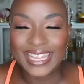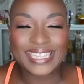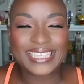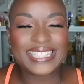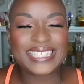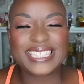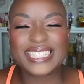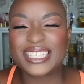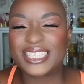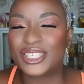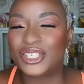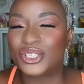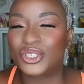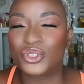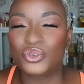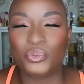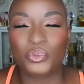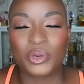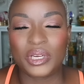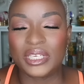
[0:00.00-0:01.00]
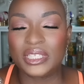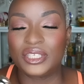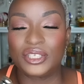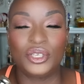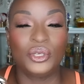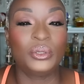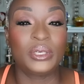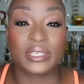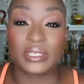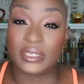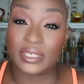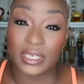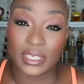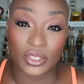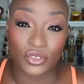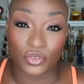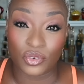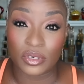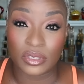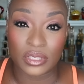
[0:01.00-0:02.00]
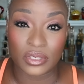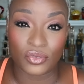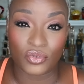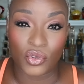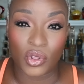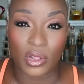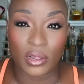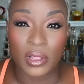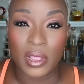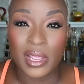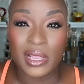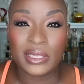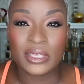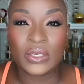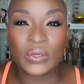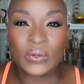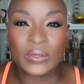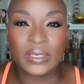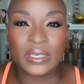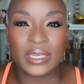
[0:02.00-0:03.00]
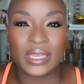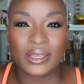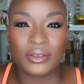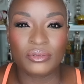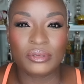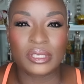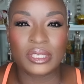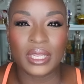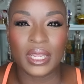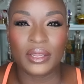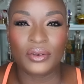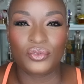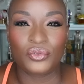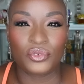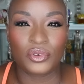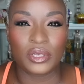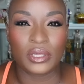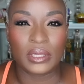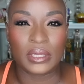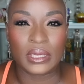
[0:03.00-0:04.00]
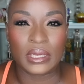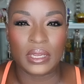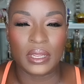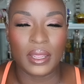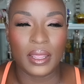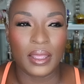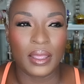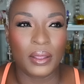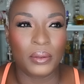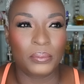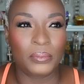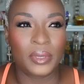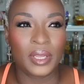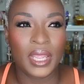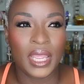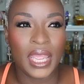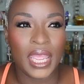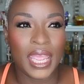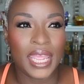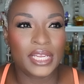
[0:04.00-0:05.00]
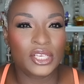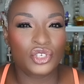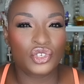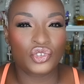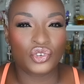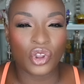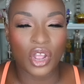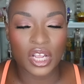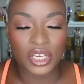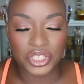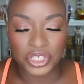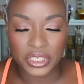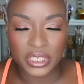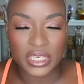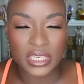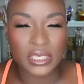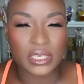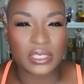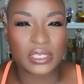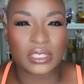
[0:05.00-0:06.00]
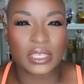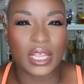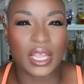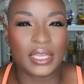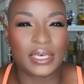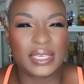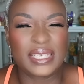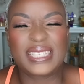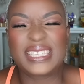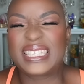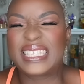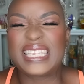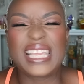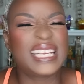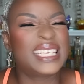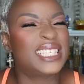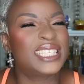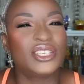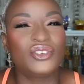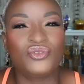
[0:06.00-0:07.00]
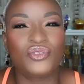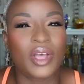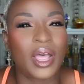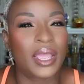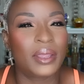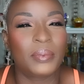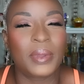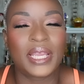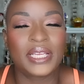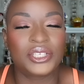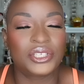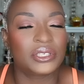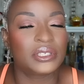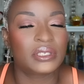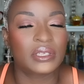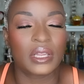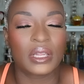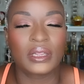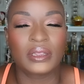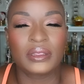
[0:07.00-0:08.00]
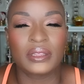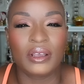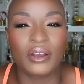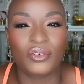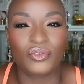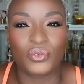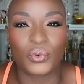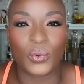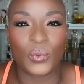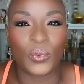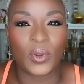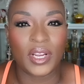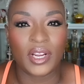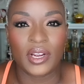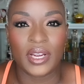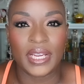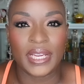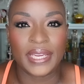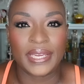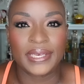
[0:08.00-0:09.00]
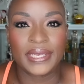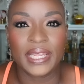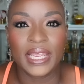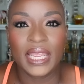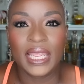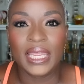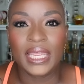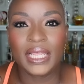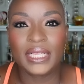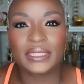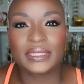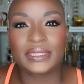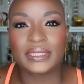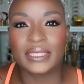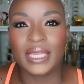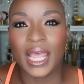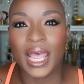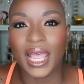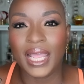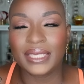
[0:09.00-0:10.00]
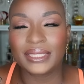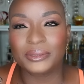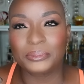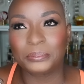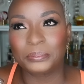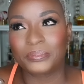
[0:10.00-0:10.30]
this is super, it's unisex, first of all. So it gives that really um, androgynous kind of sexy vibe. I just love wearing it. It's not